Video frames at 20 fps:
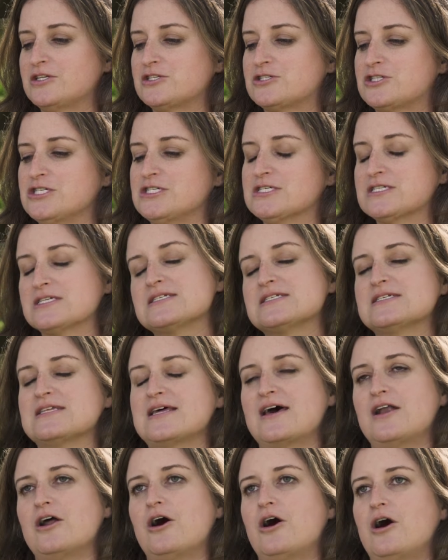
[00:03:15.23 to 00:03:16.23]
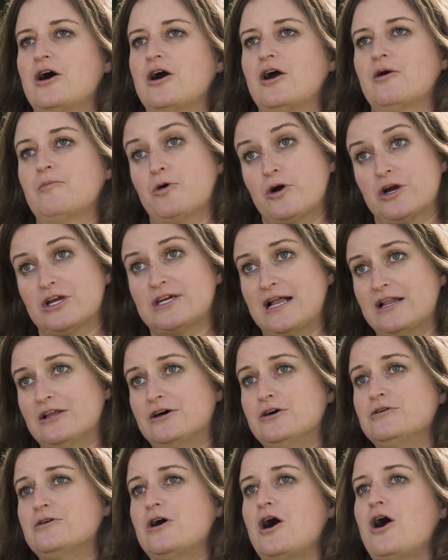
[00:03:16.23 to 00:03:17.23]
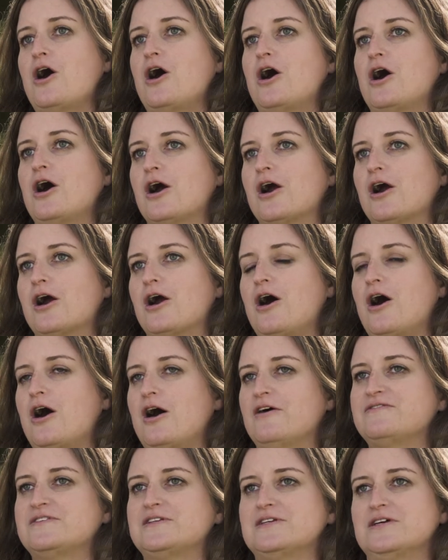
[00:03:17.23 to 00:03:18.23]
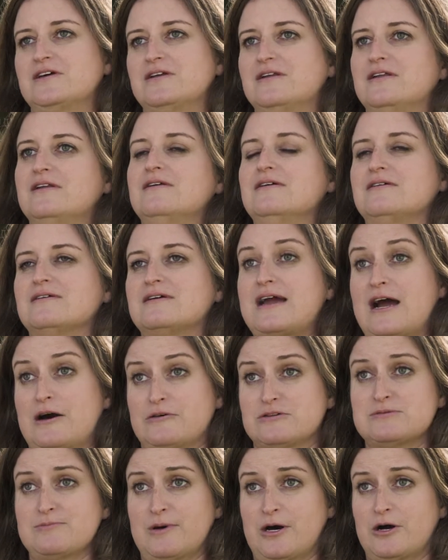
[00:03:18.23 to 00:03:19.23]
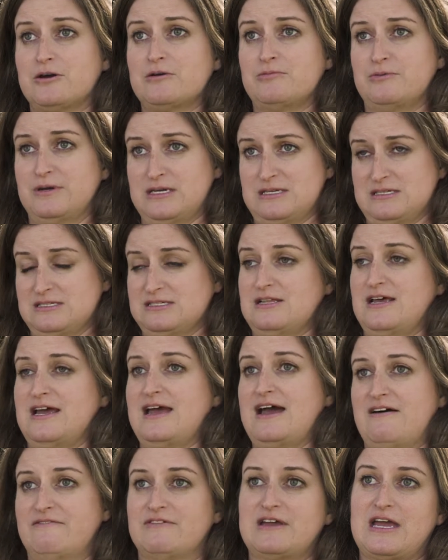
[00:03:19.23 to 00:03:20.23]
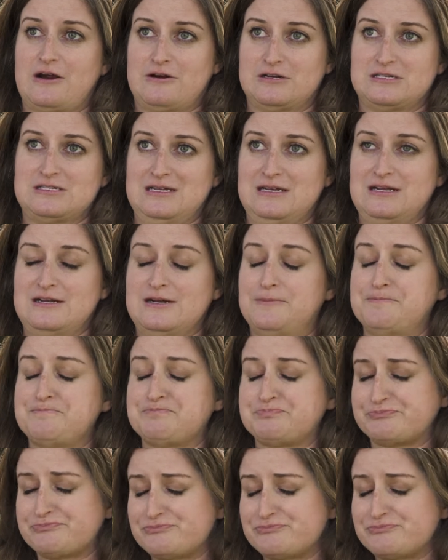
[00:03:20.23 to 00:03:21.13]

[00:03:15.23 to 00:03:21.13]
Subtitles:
cheeses that are more yellow are often cow's milk because they have carotene in them.